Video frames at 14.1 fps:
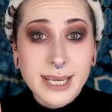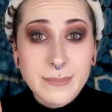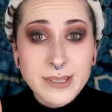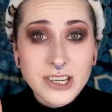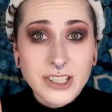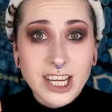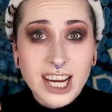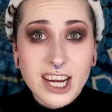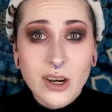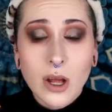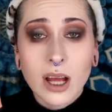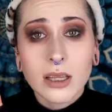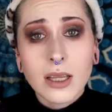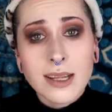lips are
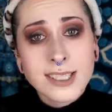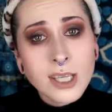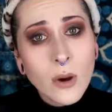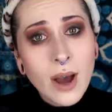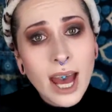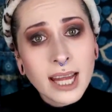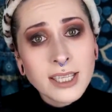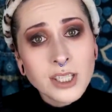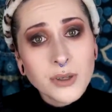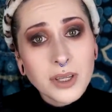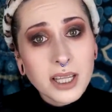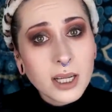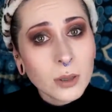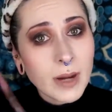done, let's go ahead and do
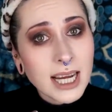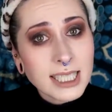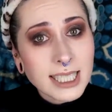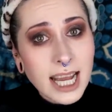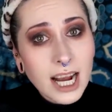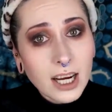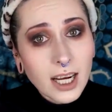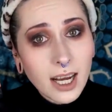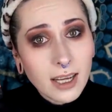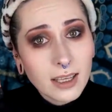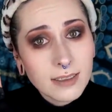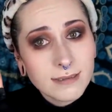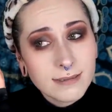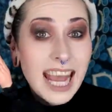a little mascara.
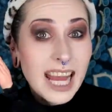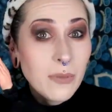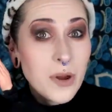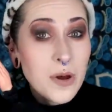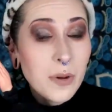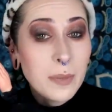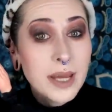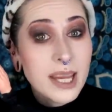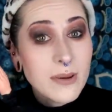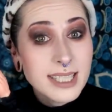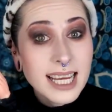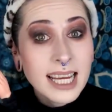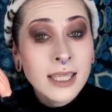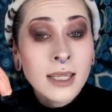And we will be
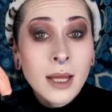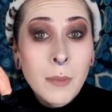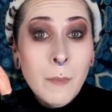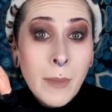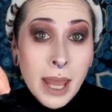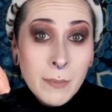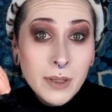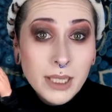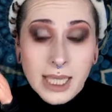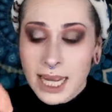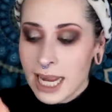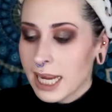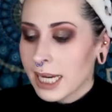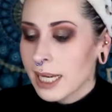using the
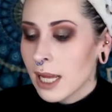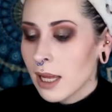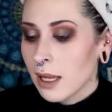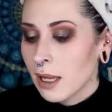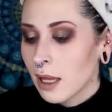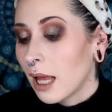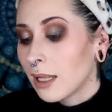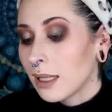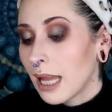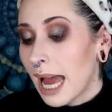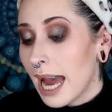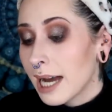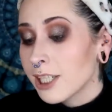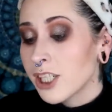Maybelline
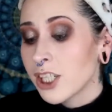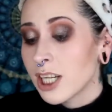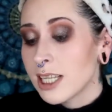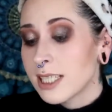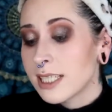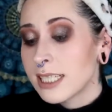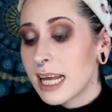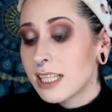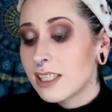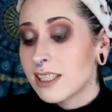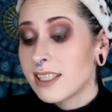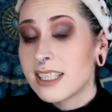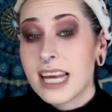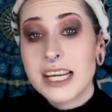Lash
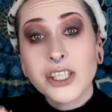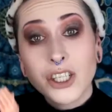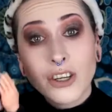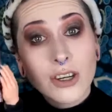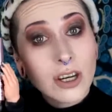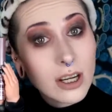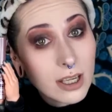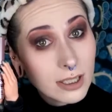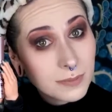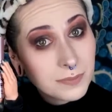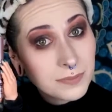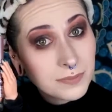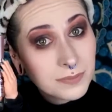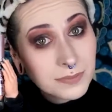Sensational.
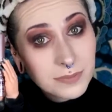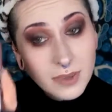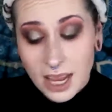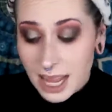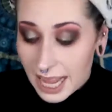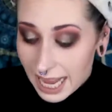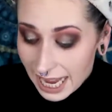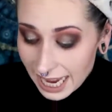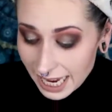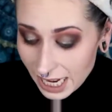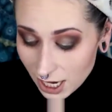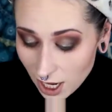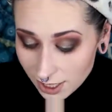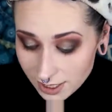
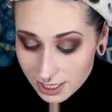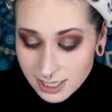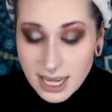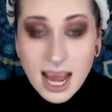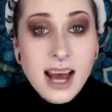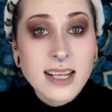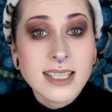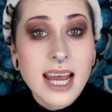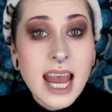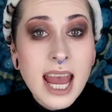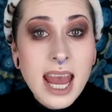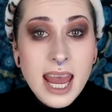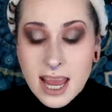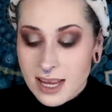And I got this as
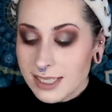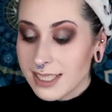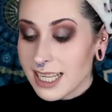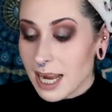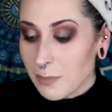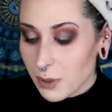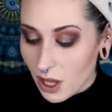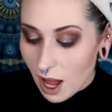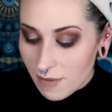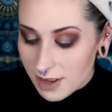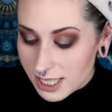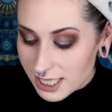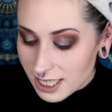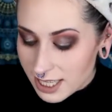a sample.
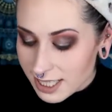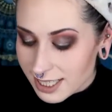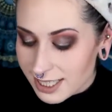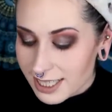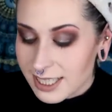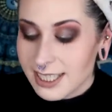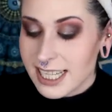Obviously, this is a